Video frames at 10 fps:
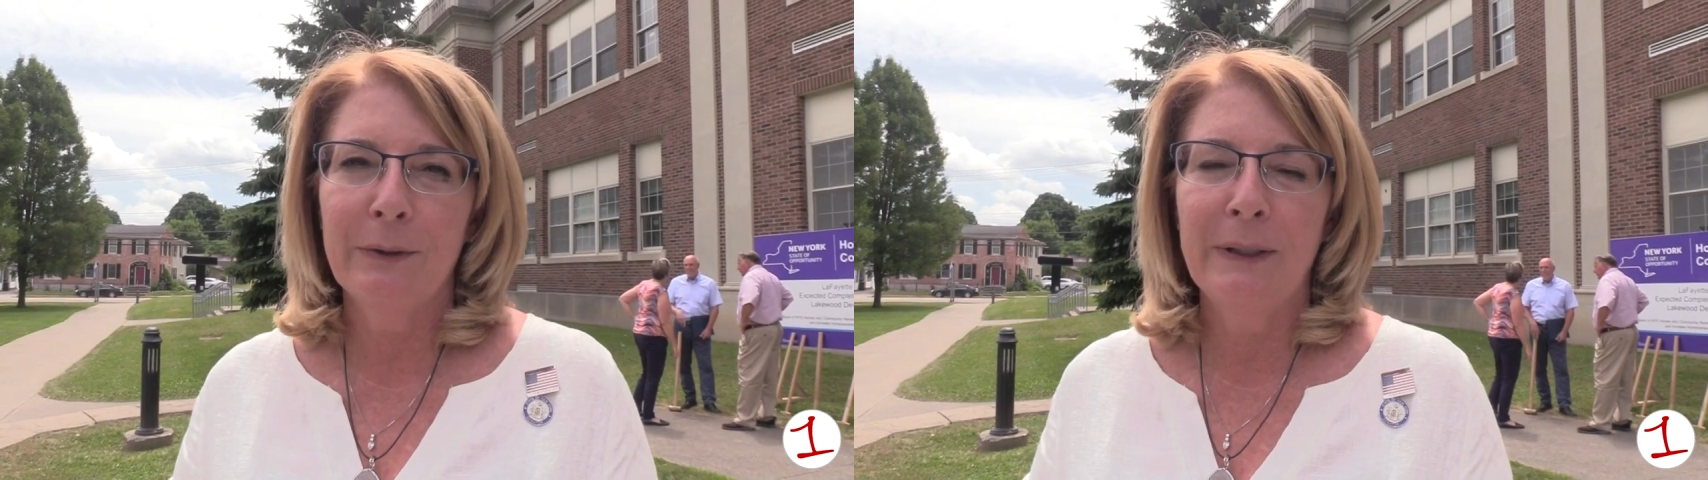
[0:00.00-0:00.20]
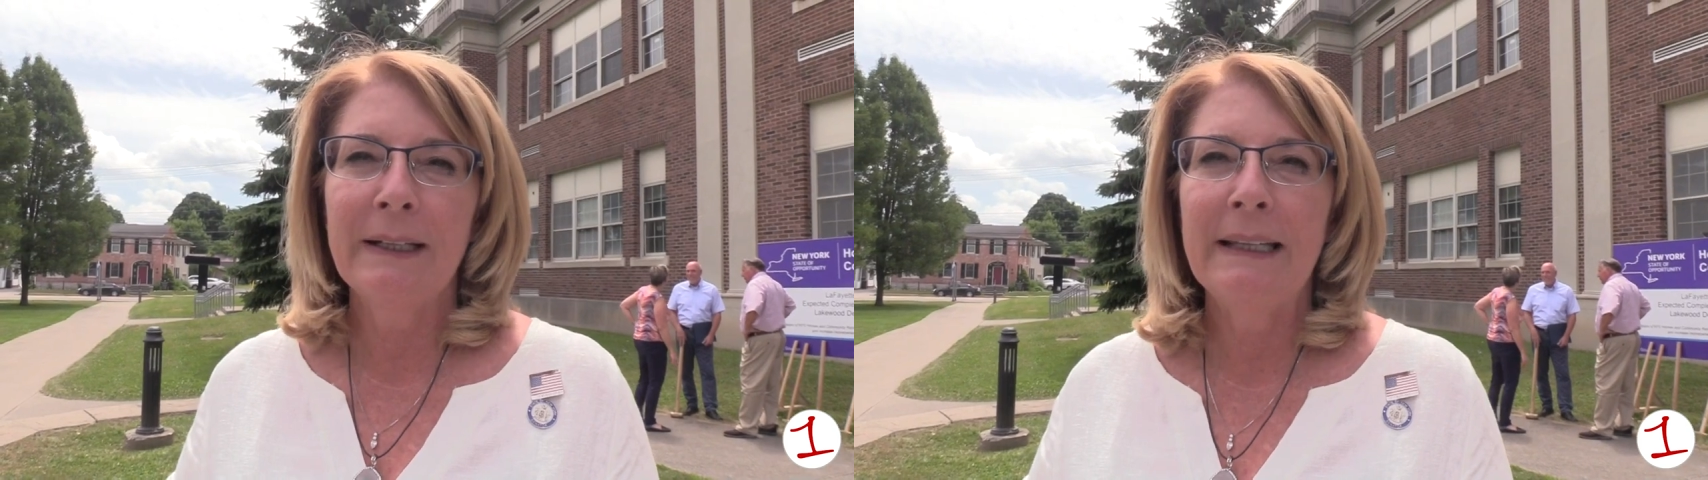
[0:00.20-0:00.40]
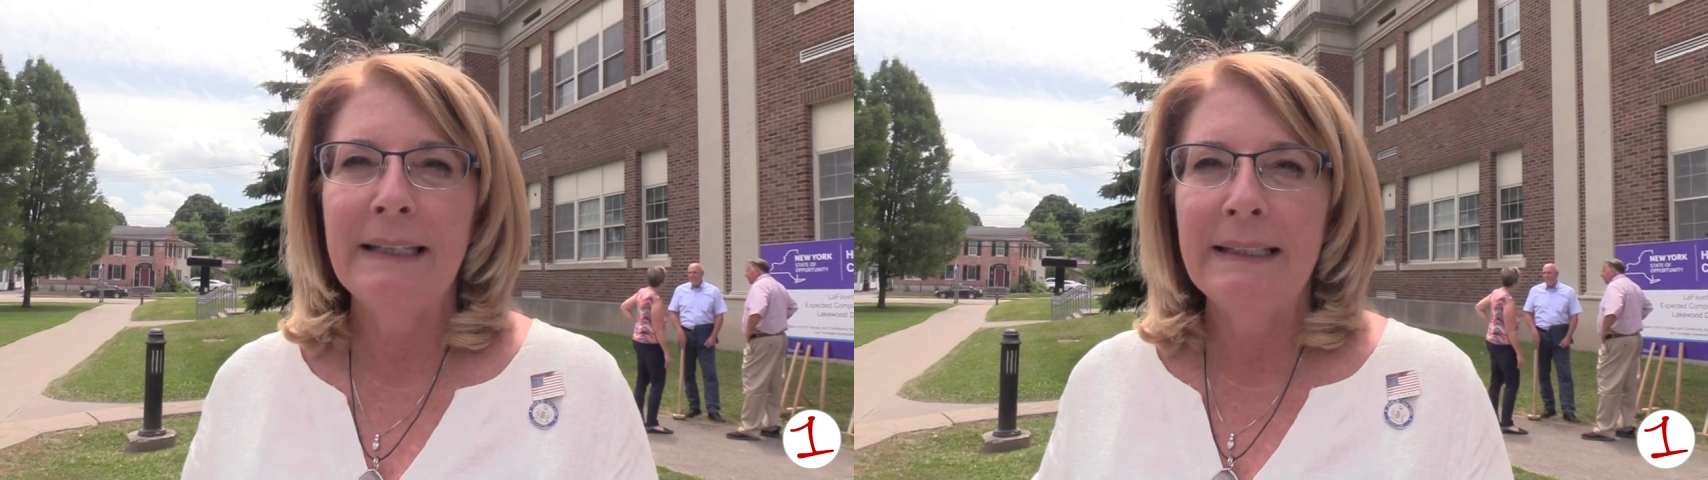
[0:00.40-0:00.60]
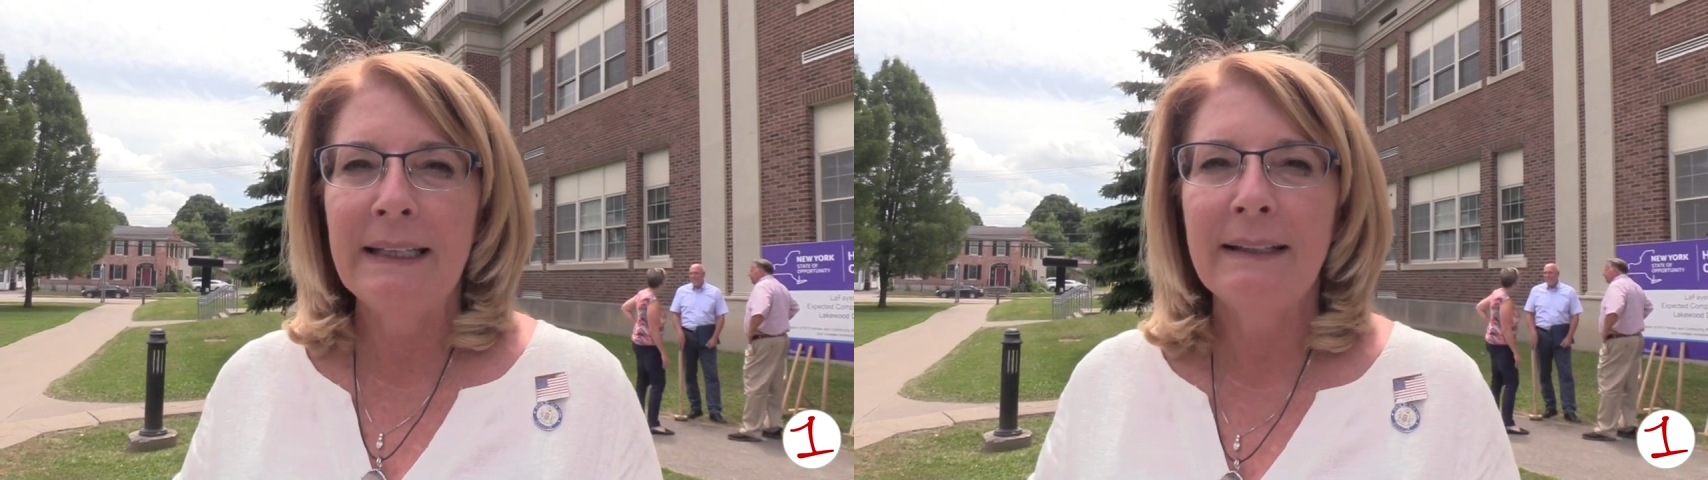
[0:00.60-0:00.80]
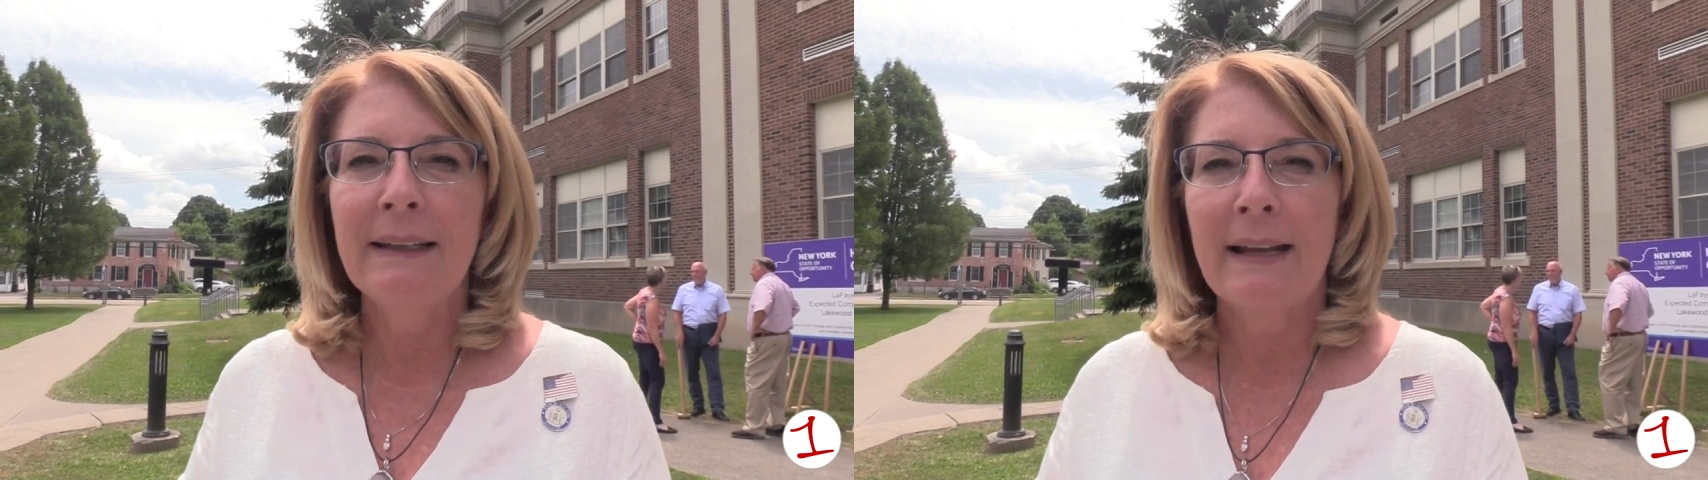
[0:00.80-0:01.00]
critically
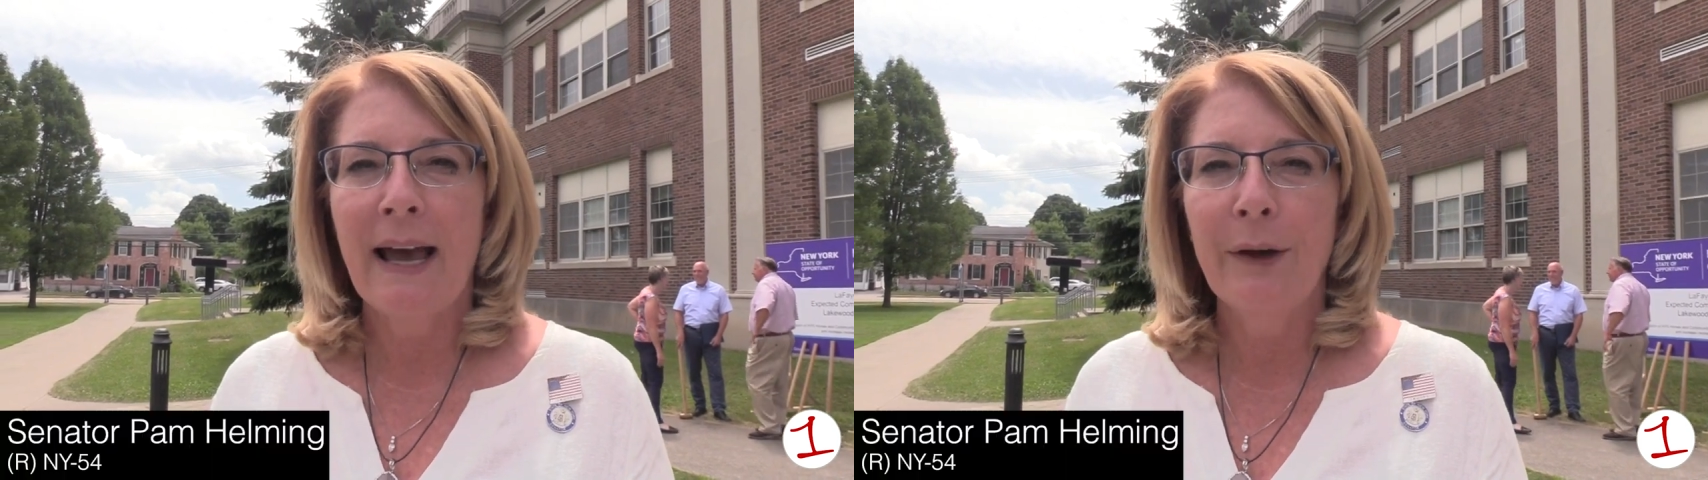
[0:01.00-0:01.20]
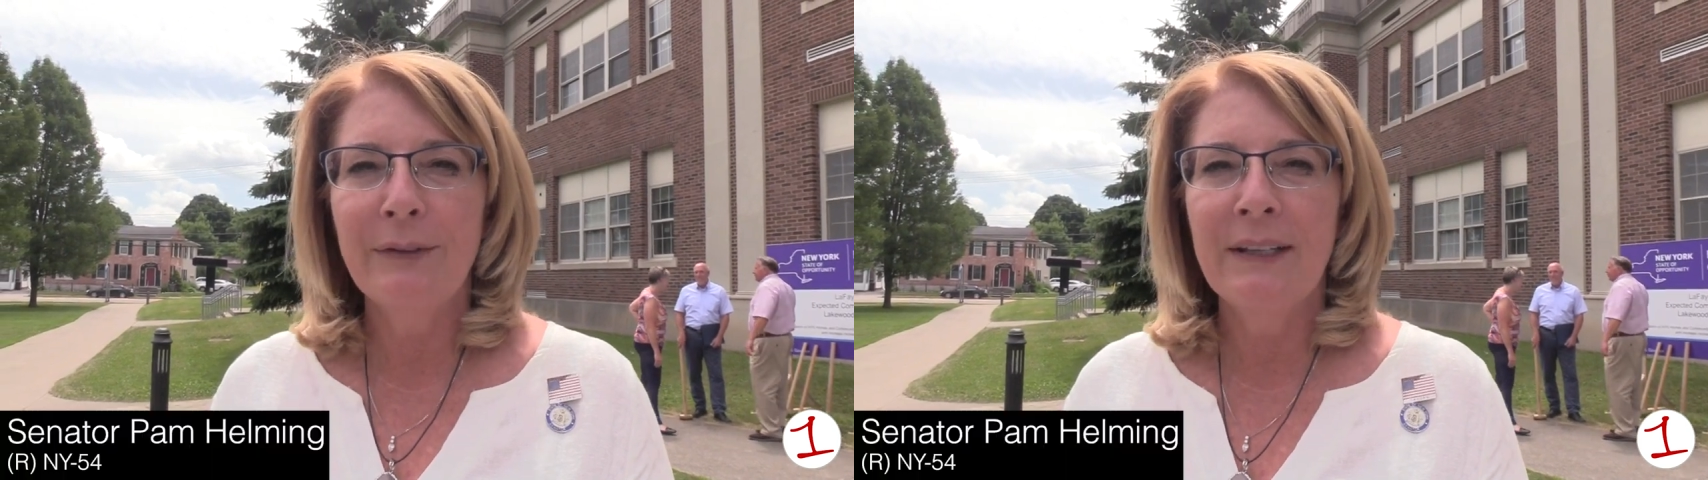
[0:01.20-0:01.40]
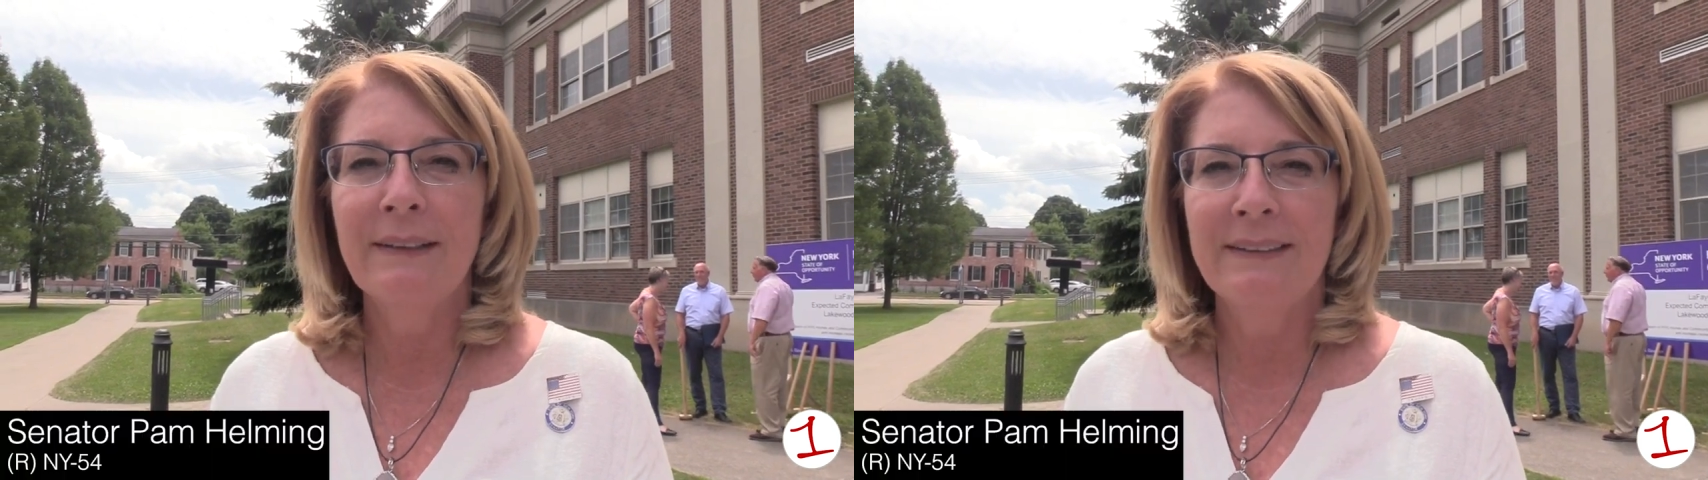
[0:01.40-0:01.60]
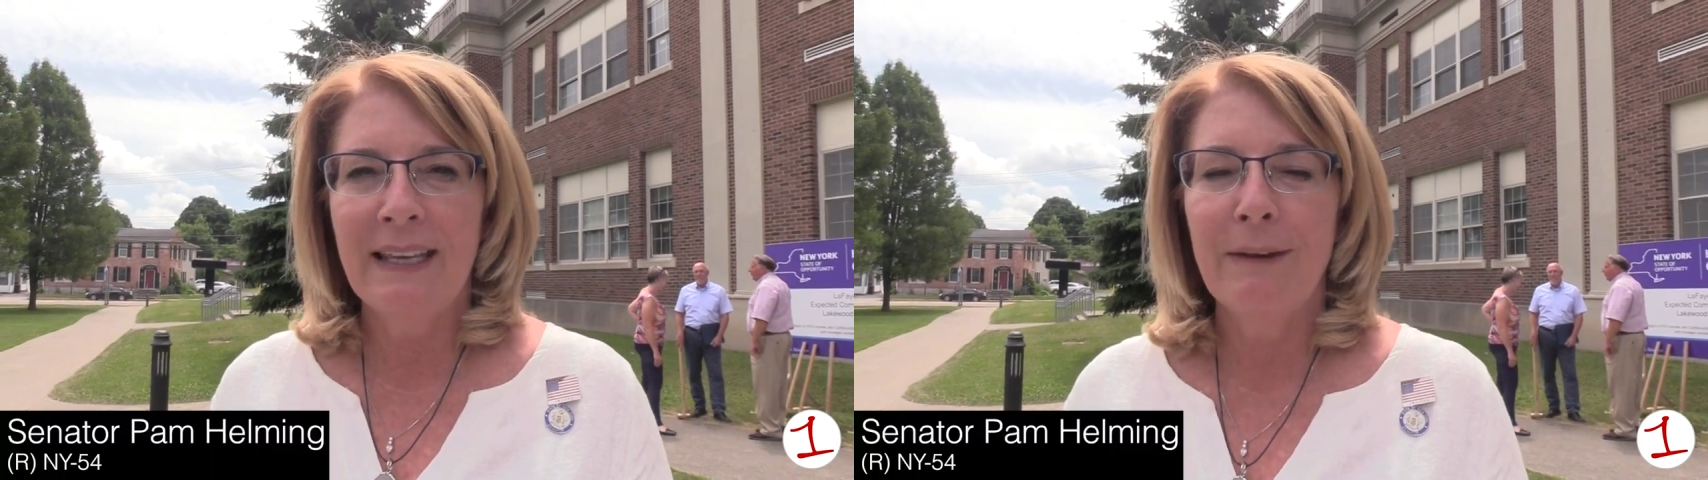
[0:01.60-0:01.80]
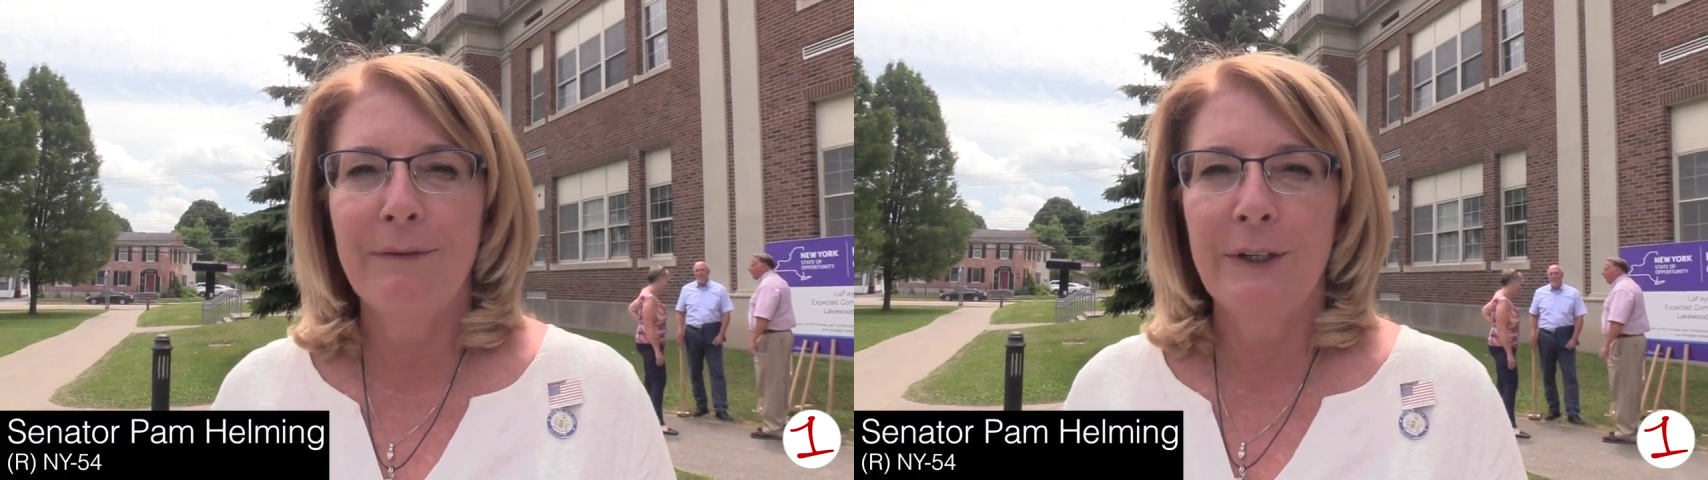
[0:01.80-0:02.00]
needed housing,
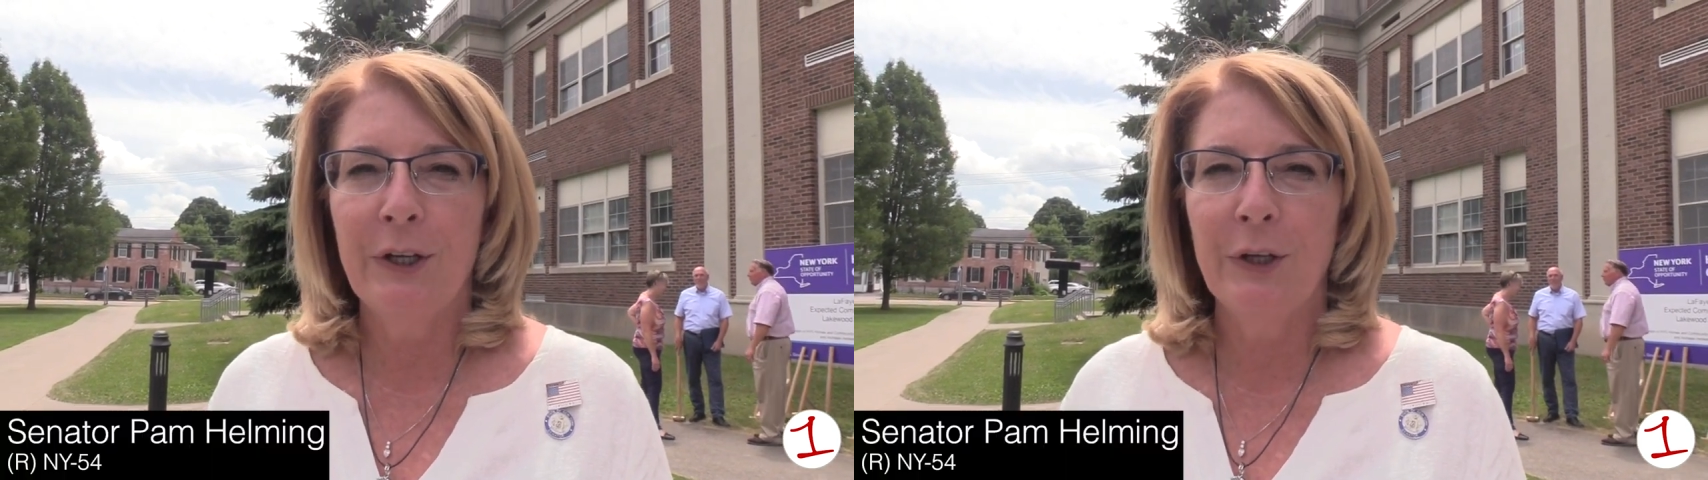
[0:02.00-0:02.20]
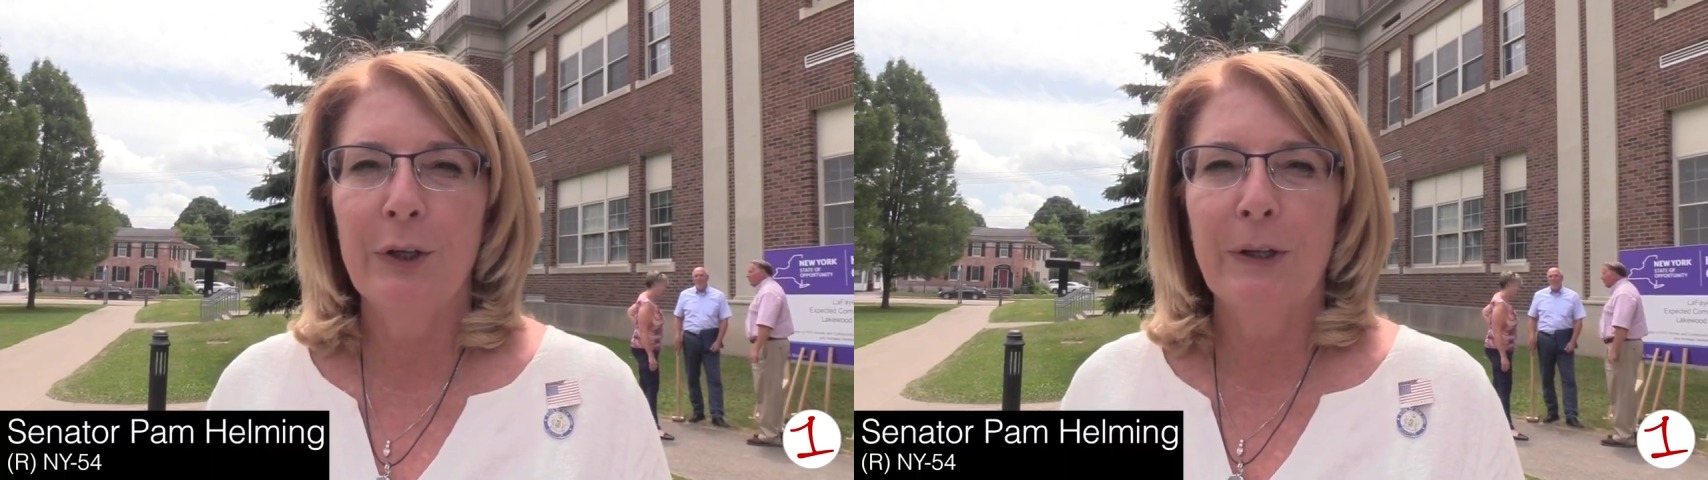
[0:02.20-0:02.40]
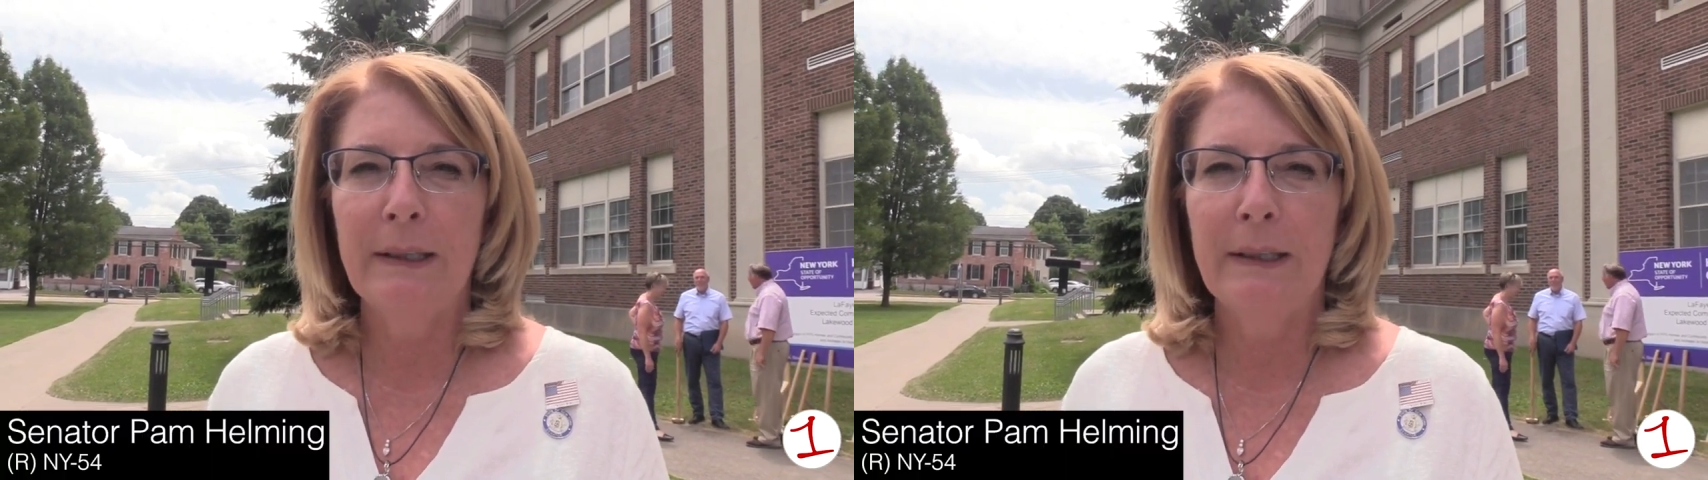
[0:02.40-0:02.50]
safe, secure,